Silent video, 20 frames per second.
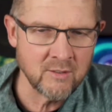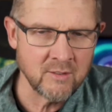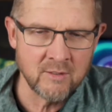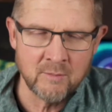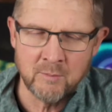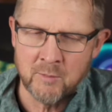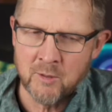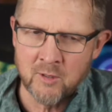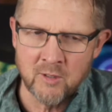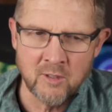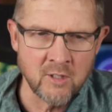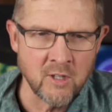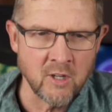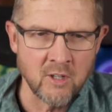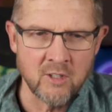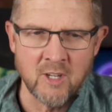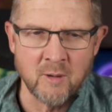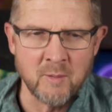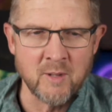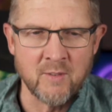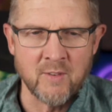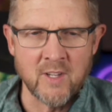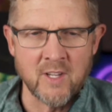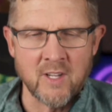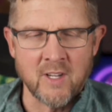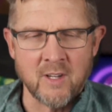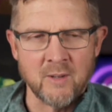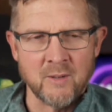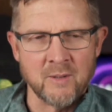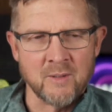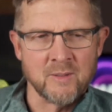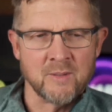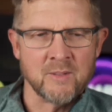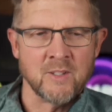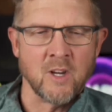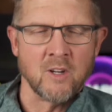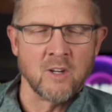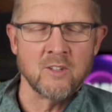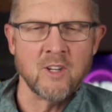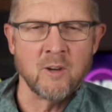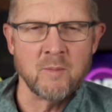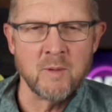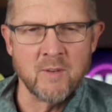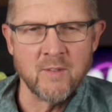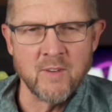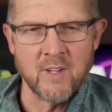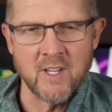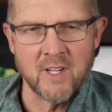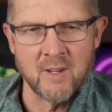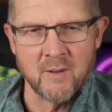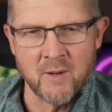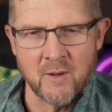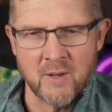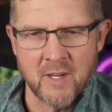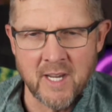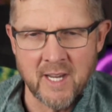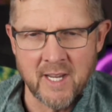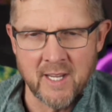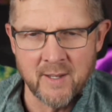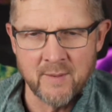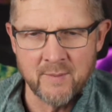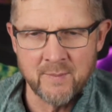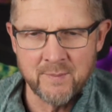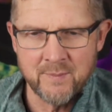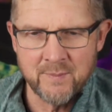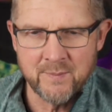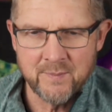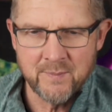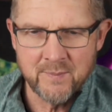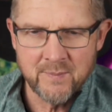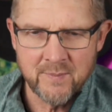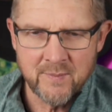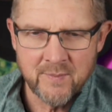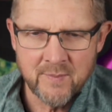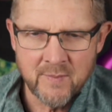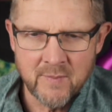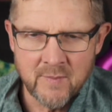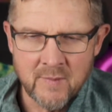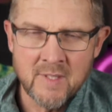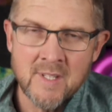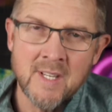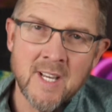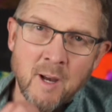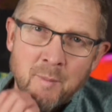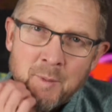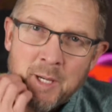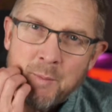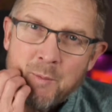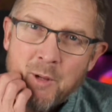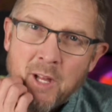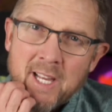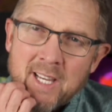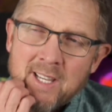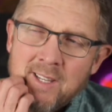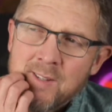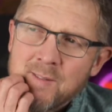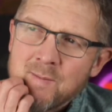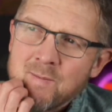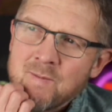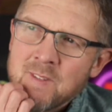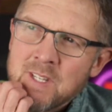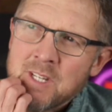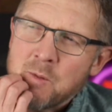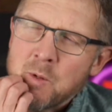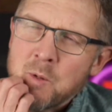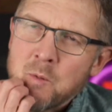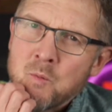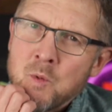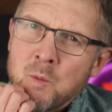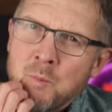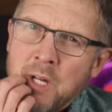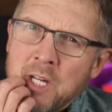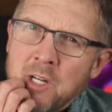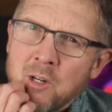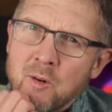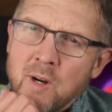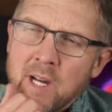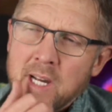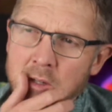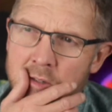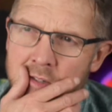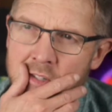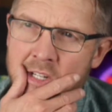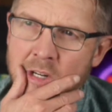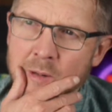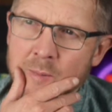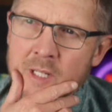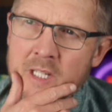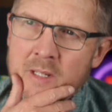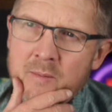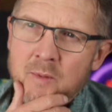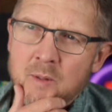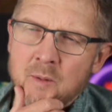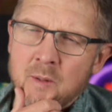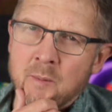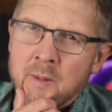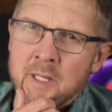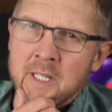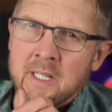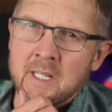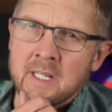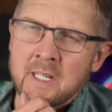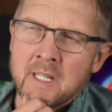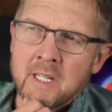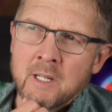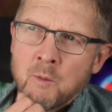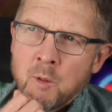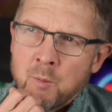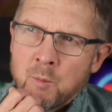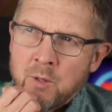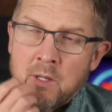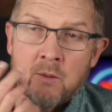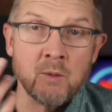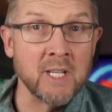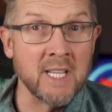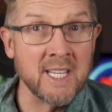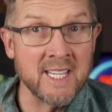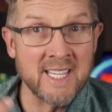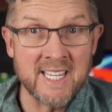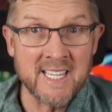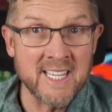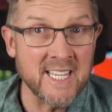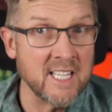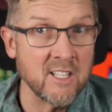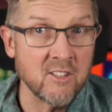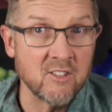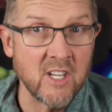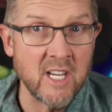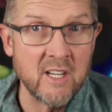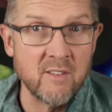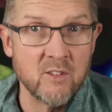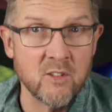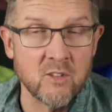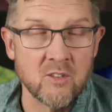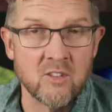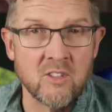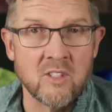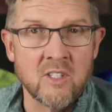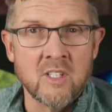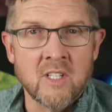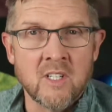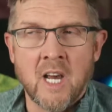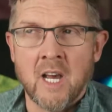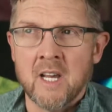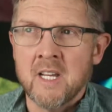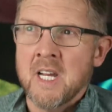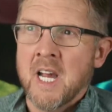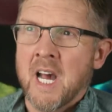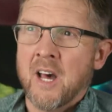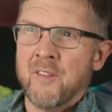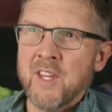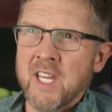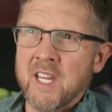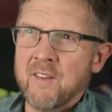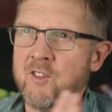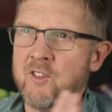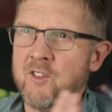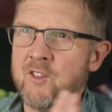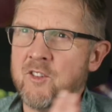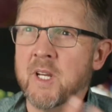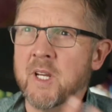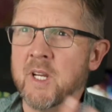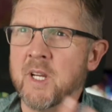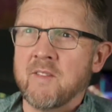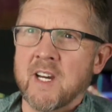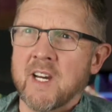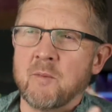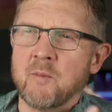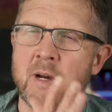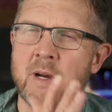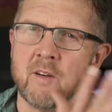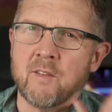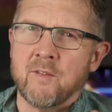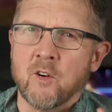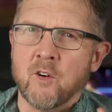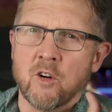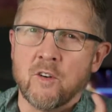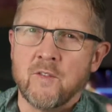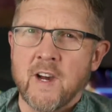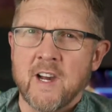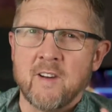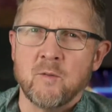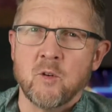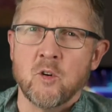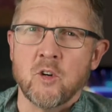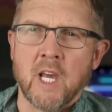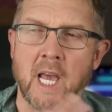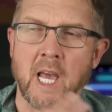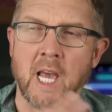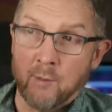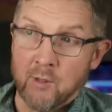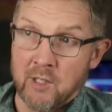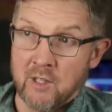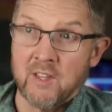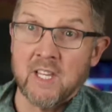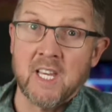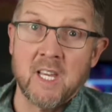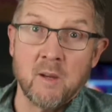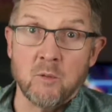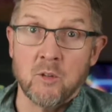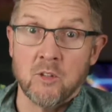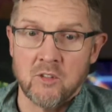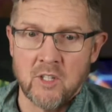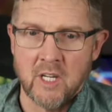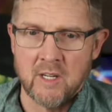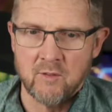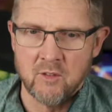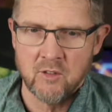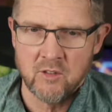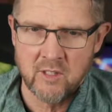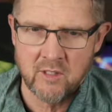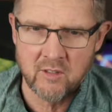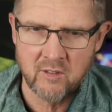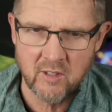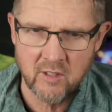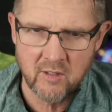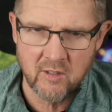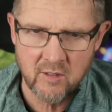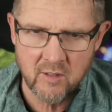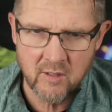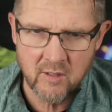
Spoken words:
But not Dobby for you. Not Dobby for you. Okay. I mean, he played. You know, we played all right under Dobby, didn't we? I mean, he nearly saved us. I think if Dobby had had about 4 or 5 more games, I think he would have saved us last season.